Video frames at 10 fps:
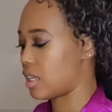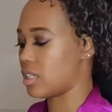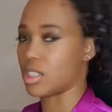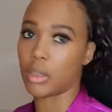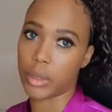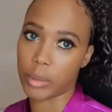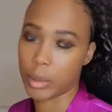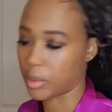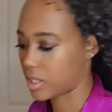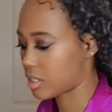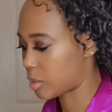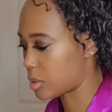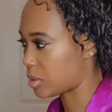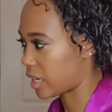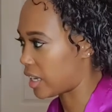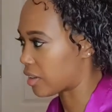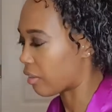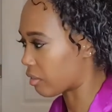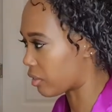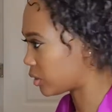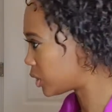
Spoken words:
Don't worry people, this is coming to an end real